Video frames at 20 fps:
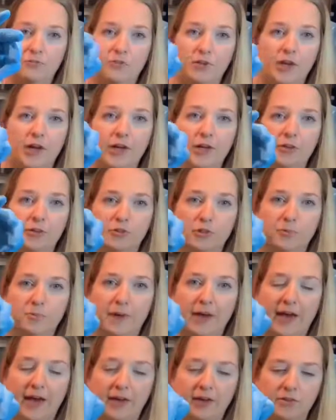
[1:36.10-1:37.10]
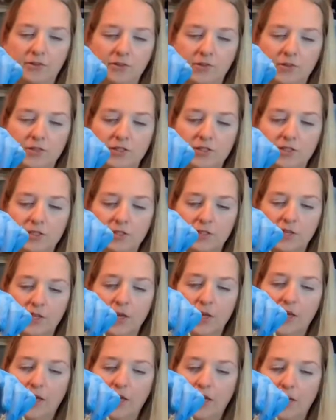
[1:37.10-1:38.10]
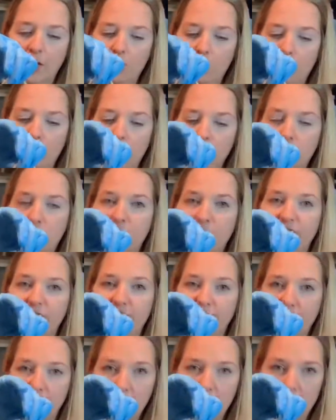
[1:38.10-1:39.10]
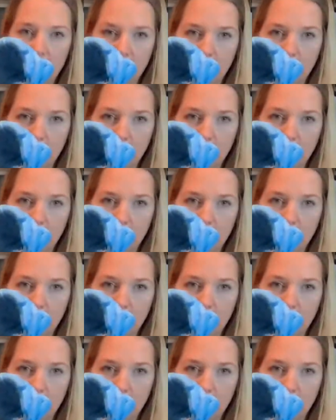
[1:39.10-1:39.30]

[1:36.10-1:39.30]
for 100 pounds. And we used fencing